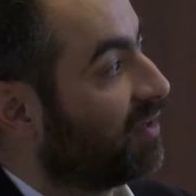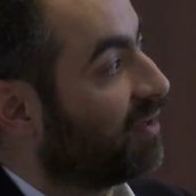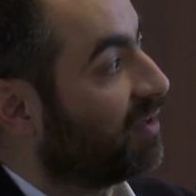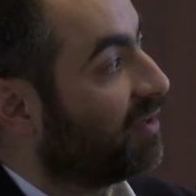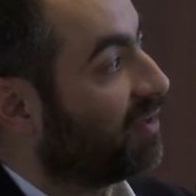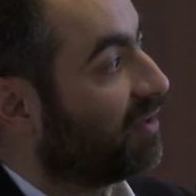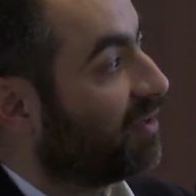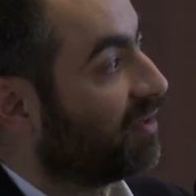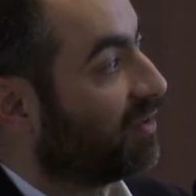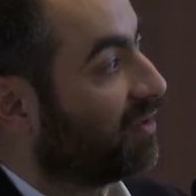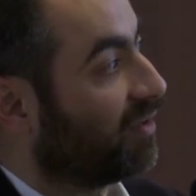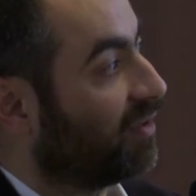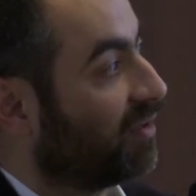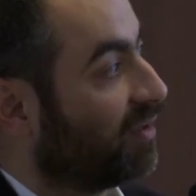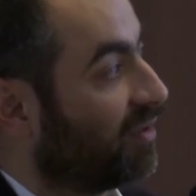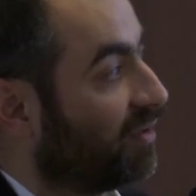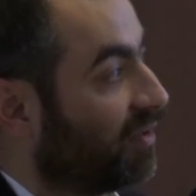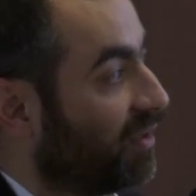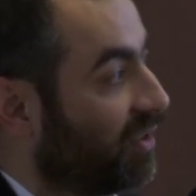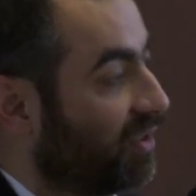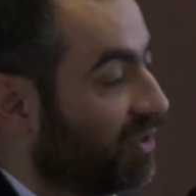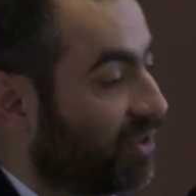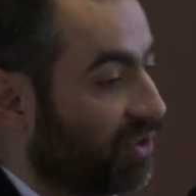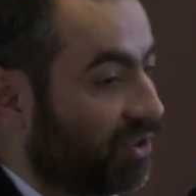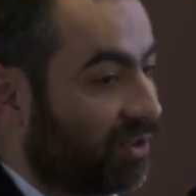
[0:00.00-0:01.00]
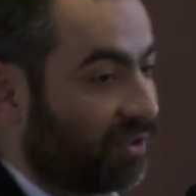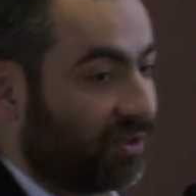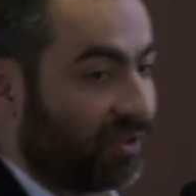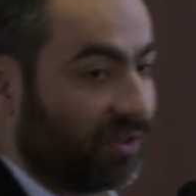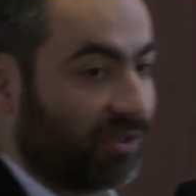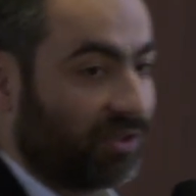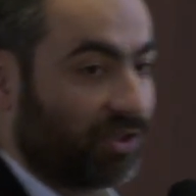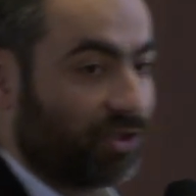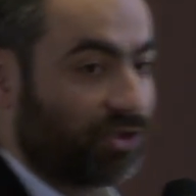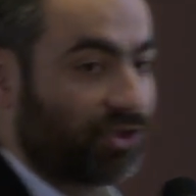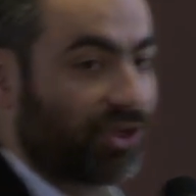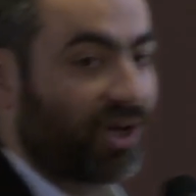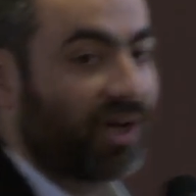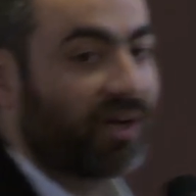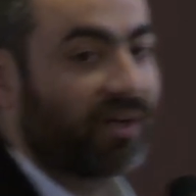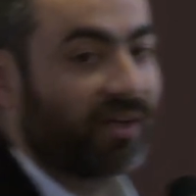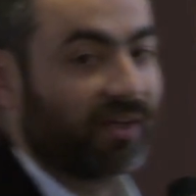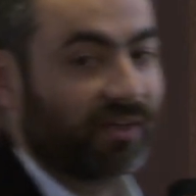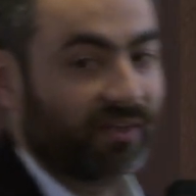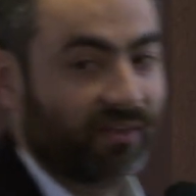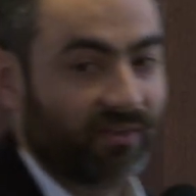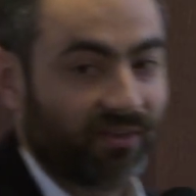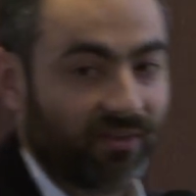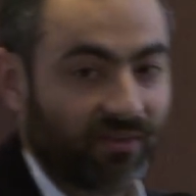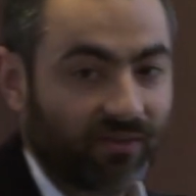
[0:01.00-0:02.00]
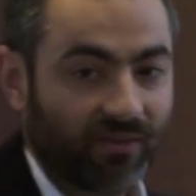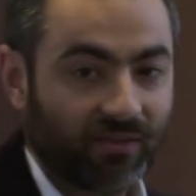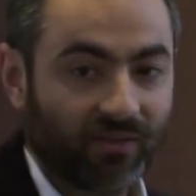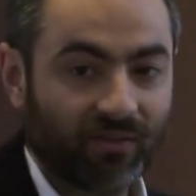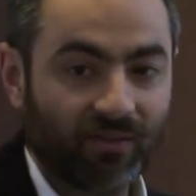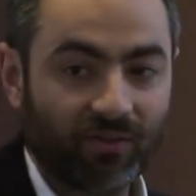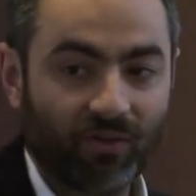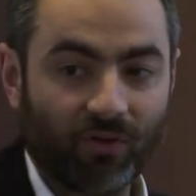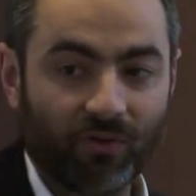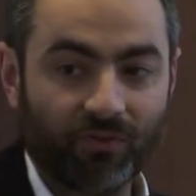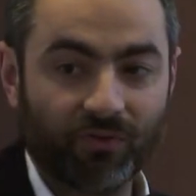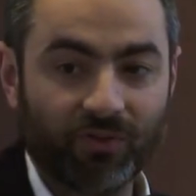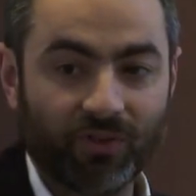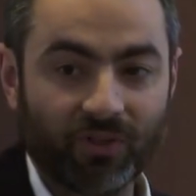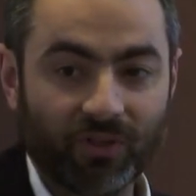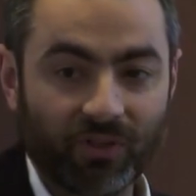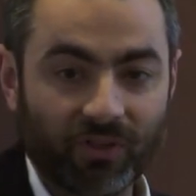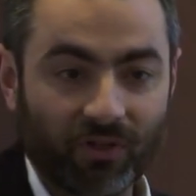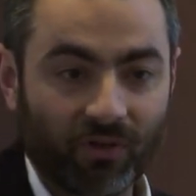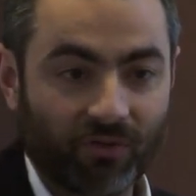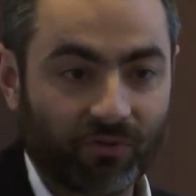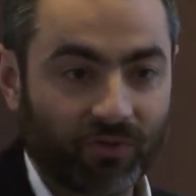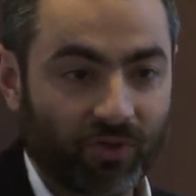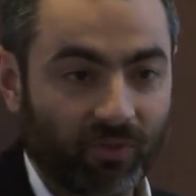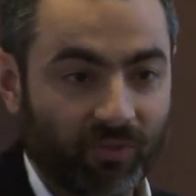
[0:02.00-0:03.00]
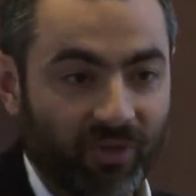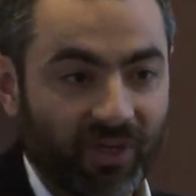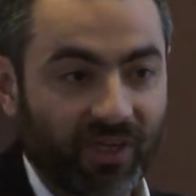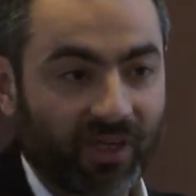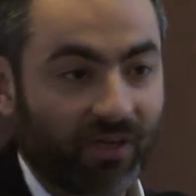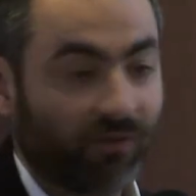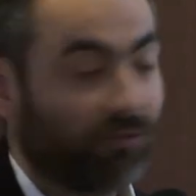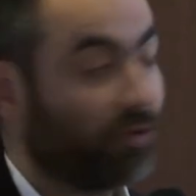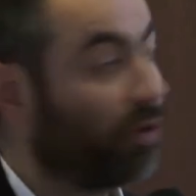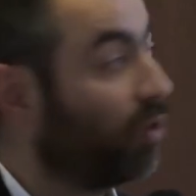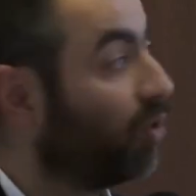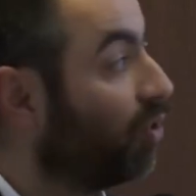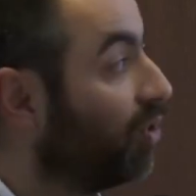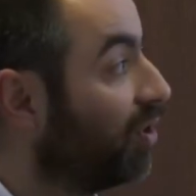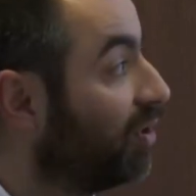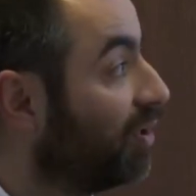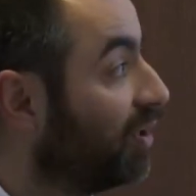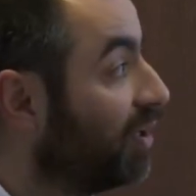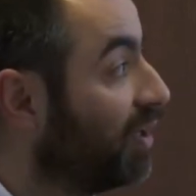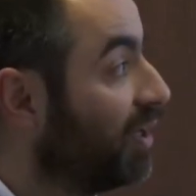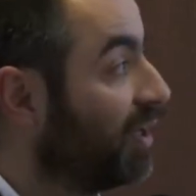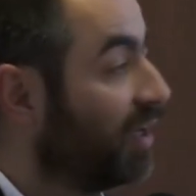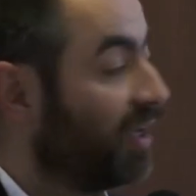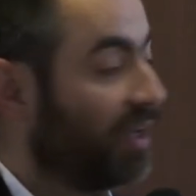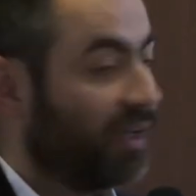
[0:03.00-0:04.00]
in the giant of the brick wall,